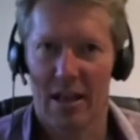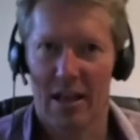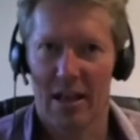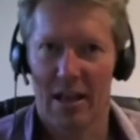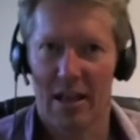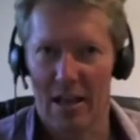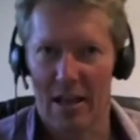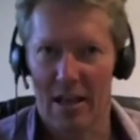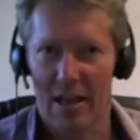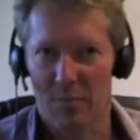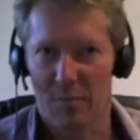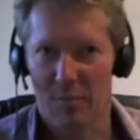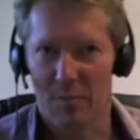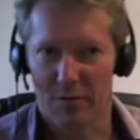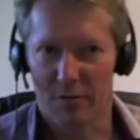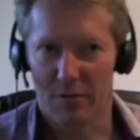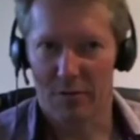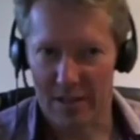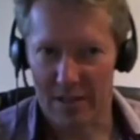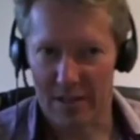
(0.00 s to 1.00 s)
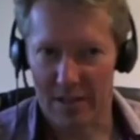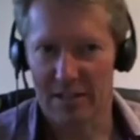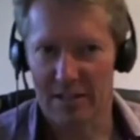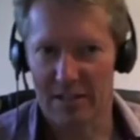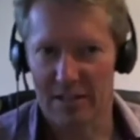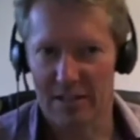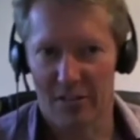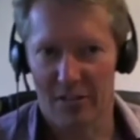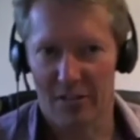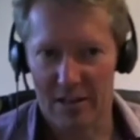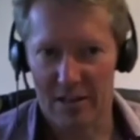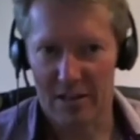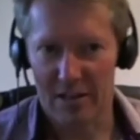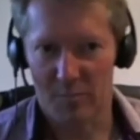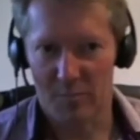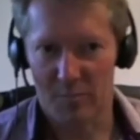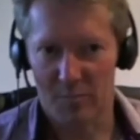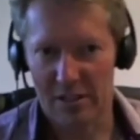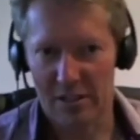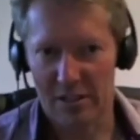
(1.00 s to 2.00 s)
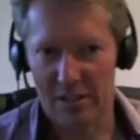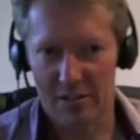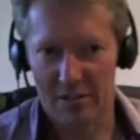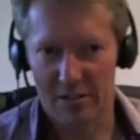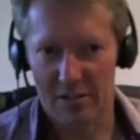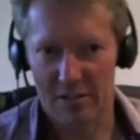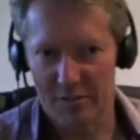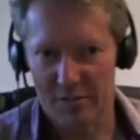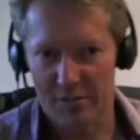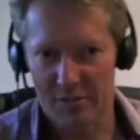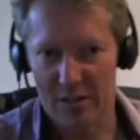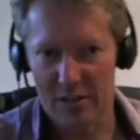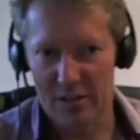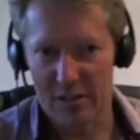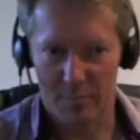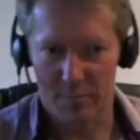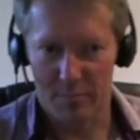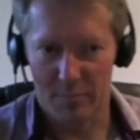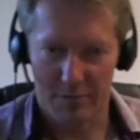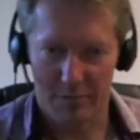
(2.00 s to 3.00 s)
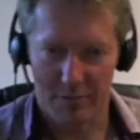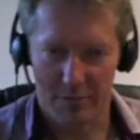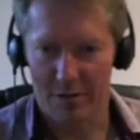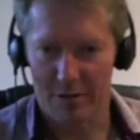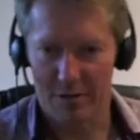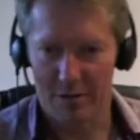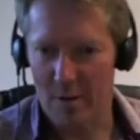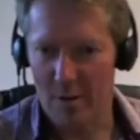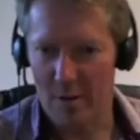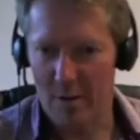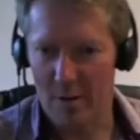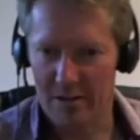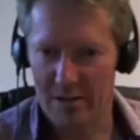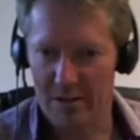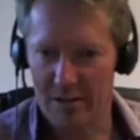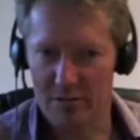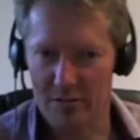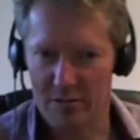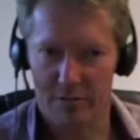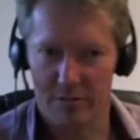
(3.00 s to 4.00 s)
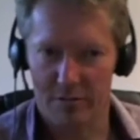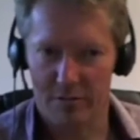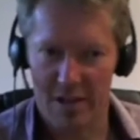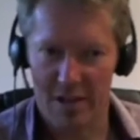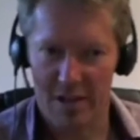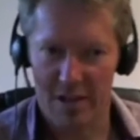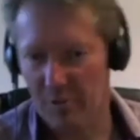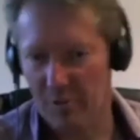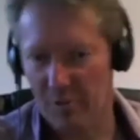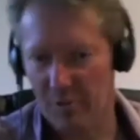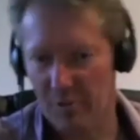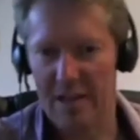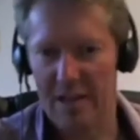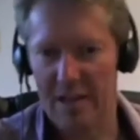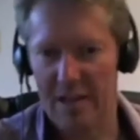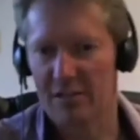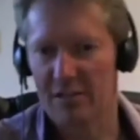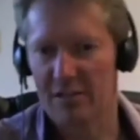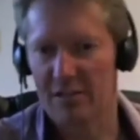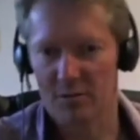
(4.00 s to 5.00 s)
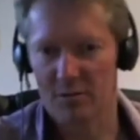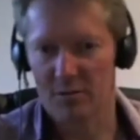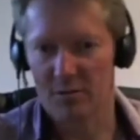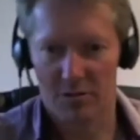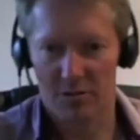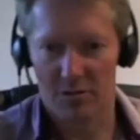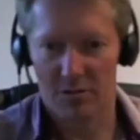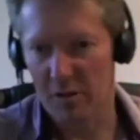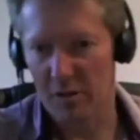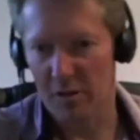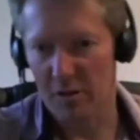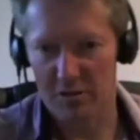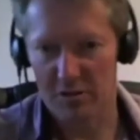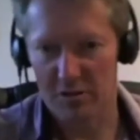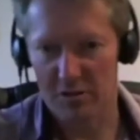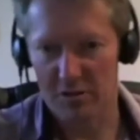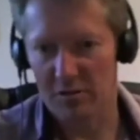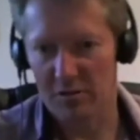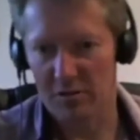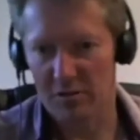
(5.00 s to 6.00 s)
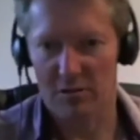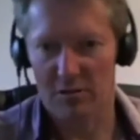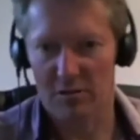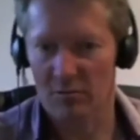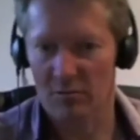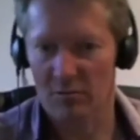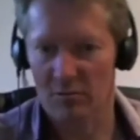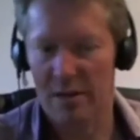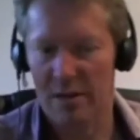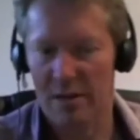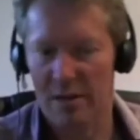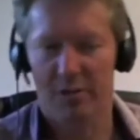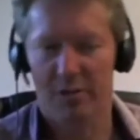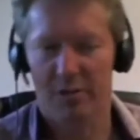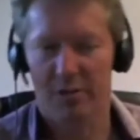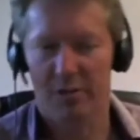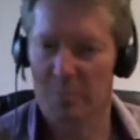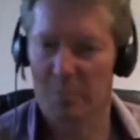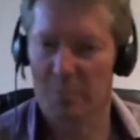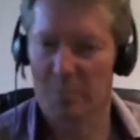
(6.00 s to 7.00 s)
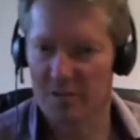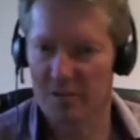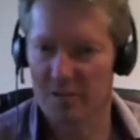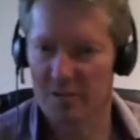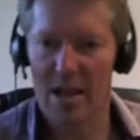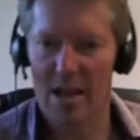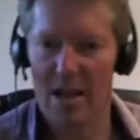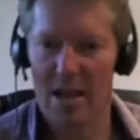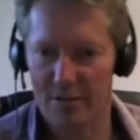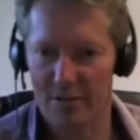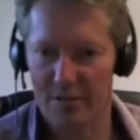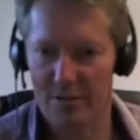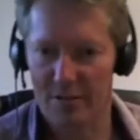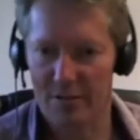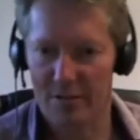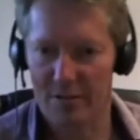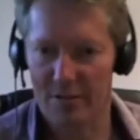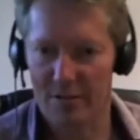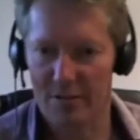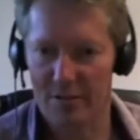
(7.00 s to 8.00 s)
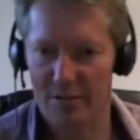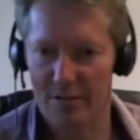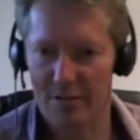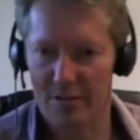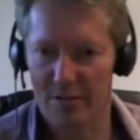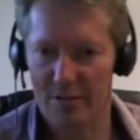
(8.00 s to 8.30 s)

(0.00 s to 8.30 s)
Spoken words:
and by reflecting on that, you begin to develop greater awareness of how you relate to thoughts and emotions and whatever experience you're having, and